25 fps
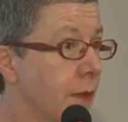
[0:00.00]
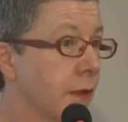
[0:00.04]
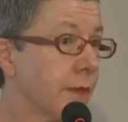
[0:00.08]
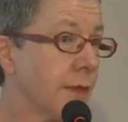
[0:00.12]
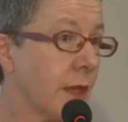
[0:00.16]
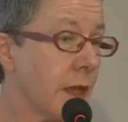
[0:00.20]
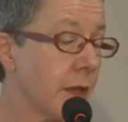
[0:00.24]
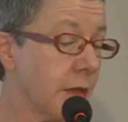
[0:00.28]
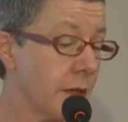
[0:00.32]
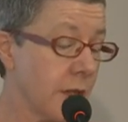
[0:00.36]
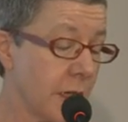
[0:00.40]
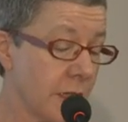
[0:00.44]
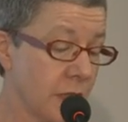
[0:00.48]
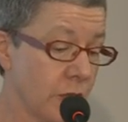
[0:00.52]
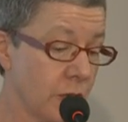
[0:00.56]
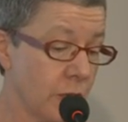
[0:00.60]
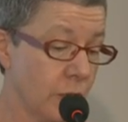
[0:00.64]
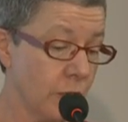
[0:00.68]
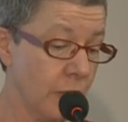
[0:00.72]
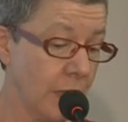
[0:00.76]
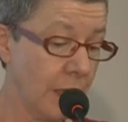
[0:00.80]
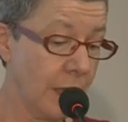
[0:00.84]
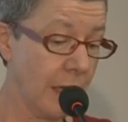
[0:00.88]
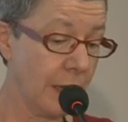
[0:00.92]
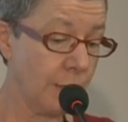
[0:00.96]
that national
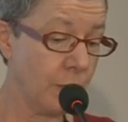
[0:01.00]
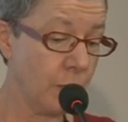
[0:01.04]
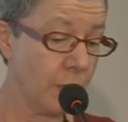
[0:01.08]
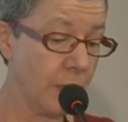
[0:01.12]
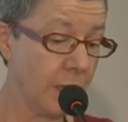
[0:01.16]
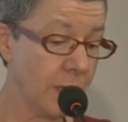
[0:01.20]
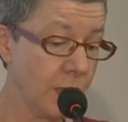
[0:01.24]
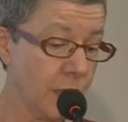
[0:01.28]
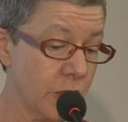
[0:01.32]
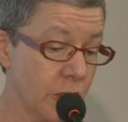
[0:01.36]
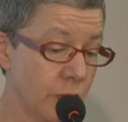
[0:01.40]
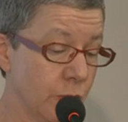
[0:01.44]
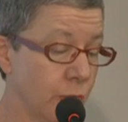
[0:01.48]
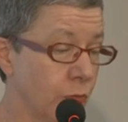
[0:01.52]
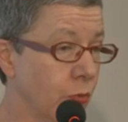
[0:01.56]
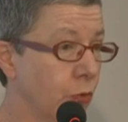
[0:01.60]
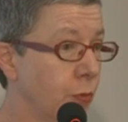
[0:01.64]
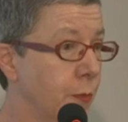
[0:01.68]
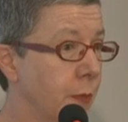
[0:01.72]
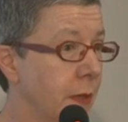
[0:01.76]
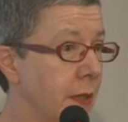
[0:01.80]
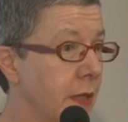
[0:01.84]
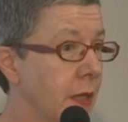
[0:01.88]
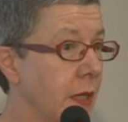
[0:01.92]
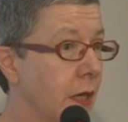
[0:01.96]
collaboration will
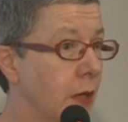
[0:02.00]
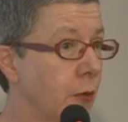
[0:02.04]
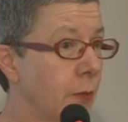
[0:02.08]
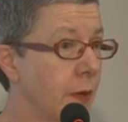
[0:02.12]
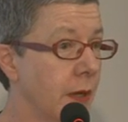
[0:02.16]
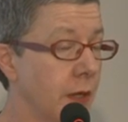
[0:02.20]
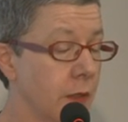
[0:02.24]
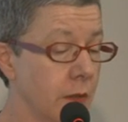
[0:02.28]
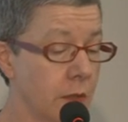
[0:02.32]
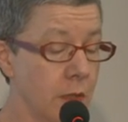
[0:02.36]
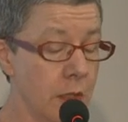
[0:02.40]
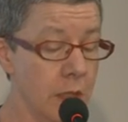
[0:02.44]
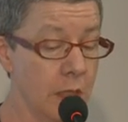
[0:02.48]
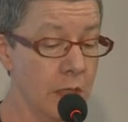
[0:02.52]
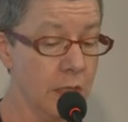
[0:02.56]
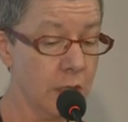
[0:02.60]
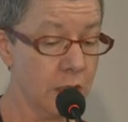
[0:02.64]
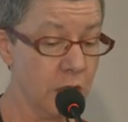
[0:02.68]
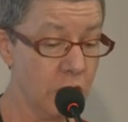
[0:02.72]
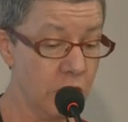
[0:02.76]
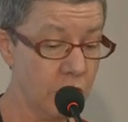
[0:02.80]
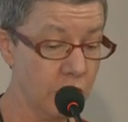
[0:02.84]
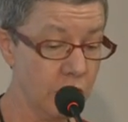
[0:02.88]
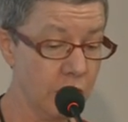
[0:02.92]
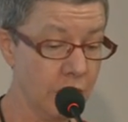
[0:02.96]
be around
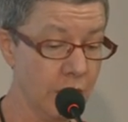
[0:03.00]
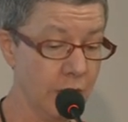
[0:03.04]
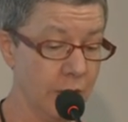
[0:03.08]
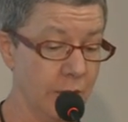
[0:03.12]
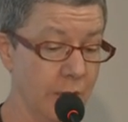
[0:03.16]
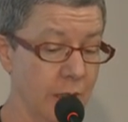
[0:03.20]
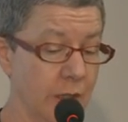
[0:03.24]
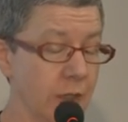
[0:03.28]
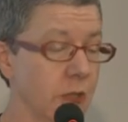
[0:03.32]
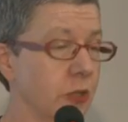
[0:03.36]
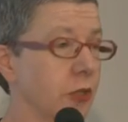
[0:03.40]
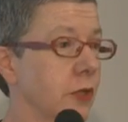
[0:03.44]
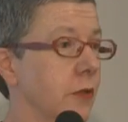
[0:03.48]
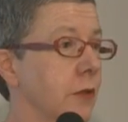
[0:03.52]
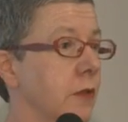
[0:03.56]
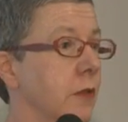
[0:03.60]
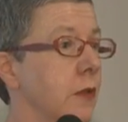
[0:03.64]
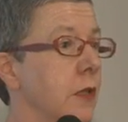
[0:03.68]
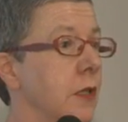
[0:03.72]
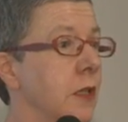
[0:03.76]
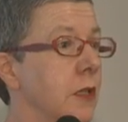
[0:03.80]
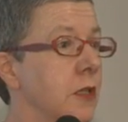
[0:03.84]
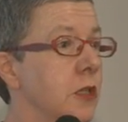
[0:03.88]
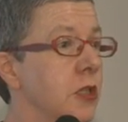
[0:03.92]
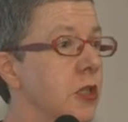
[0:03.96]
digitisation,
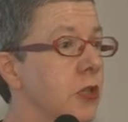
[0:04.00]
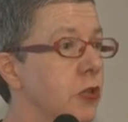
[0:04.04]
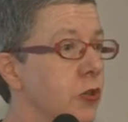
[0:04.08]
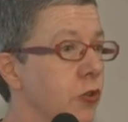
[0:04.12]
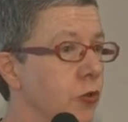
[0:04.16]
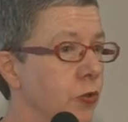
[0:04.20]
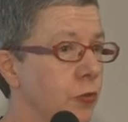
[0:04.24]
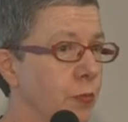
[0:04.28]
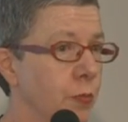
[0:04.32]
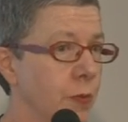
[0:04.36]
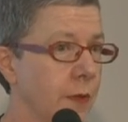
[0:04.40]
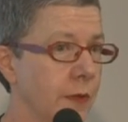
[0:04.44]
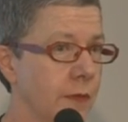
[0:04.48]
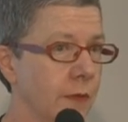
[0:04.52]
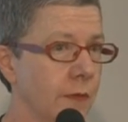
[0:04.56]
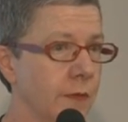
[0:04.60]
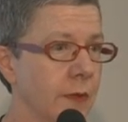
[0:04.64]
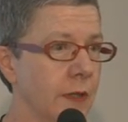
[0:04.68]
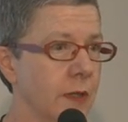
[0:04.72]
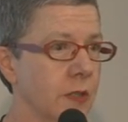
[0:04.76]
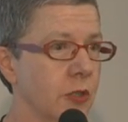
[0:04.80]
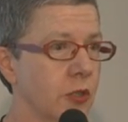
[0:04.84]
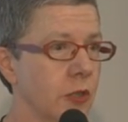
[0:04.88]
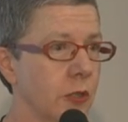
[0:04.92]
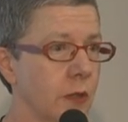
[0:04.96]
digital
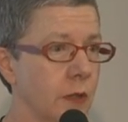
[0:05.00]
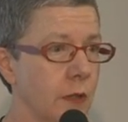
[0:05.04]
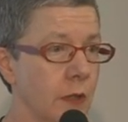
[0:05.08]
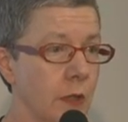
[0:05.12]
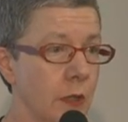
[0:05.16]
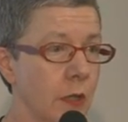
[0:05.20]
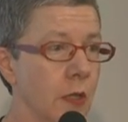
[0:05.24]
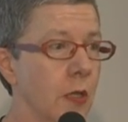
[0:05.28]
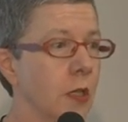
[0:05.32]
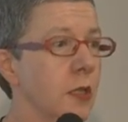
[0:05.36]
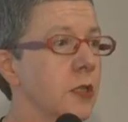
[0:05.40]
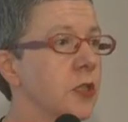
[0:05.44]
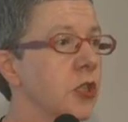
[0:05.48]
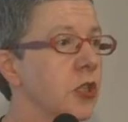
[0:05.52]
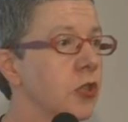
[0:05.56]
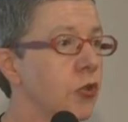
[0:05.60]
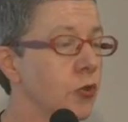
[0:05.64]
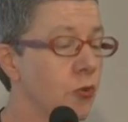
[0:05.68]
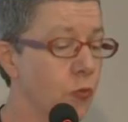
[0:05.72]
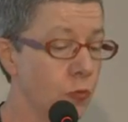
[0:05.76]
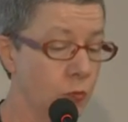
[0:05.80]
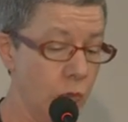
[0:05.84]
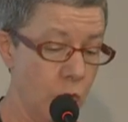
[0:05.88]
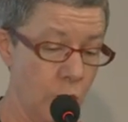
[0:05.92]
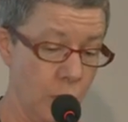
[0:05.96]
preservation,
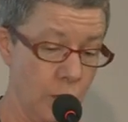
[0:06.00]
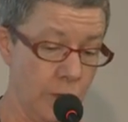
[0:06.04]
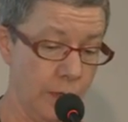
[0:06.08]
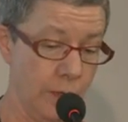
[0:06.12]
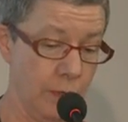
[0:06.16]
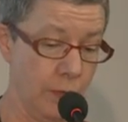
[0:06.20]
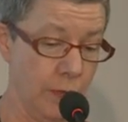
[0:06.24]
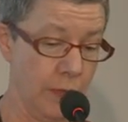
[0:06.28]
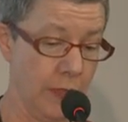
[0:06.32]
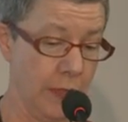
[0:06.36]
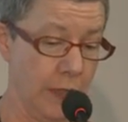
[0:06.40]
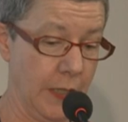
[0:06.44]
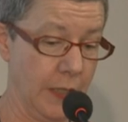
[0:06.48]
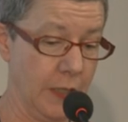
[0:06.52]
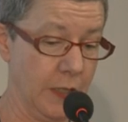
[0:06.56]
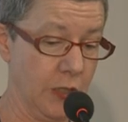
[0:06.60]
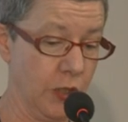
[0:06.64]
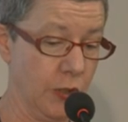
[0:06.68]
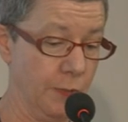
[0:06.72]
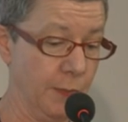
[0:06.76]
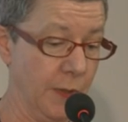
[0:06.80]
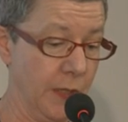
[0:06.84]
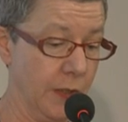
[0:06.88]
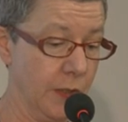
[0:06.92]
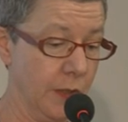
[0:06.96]
digital user
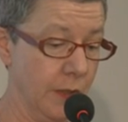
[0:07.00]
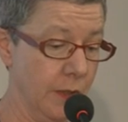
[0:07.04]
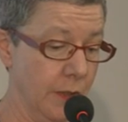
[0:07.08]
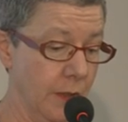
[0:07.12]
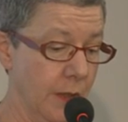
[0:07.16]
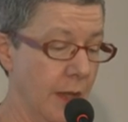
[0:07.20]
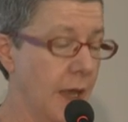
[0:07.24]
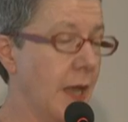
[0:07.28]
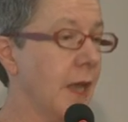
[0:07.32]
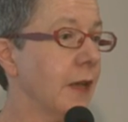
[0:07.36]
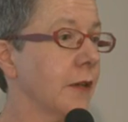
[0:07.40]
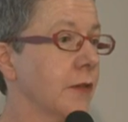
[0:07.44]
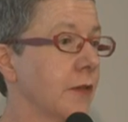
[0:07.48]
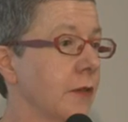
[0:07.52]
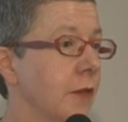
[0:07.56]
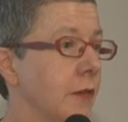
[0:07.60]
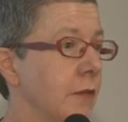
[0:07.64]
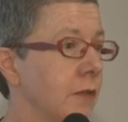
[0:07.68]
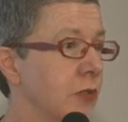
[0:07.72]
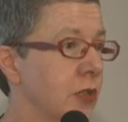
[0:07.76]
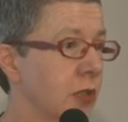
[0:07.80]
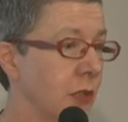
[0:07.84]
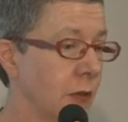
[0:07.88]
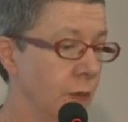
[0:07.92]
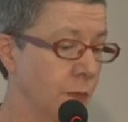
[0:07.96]
engagement, access
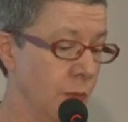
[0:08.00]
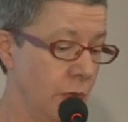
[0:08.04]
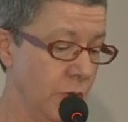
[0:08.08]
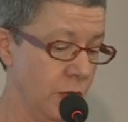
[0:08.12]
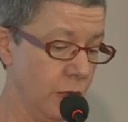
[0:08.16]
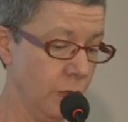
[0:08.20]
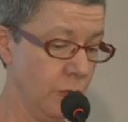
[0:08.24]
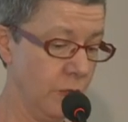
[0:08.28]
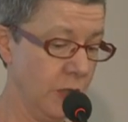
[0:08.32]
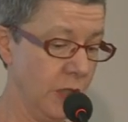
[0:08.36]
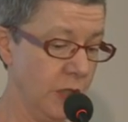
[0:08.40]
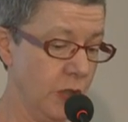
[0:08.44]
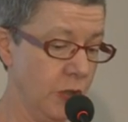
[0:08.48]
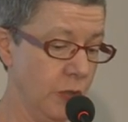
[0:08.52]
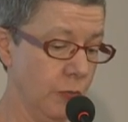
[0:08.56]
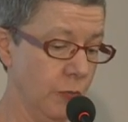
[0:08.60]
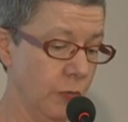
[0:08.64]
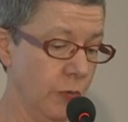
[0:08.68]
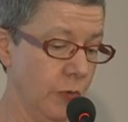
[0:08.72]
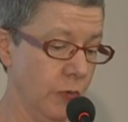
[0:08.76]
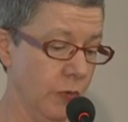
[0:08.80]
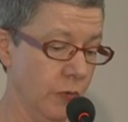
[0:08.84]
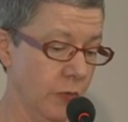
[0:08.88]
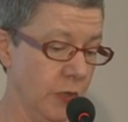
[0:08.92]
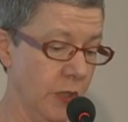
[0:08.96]
to commercial digital
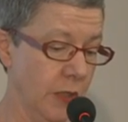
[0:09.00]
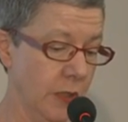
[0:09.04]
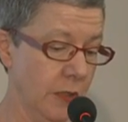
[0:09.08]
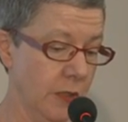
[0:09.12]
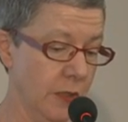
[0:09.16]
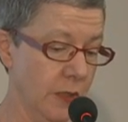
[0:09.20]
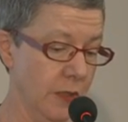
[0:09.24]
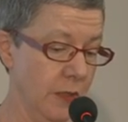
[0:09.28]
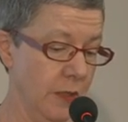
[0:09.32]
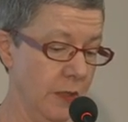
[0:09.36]
content.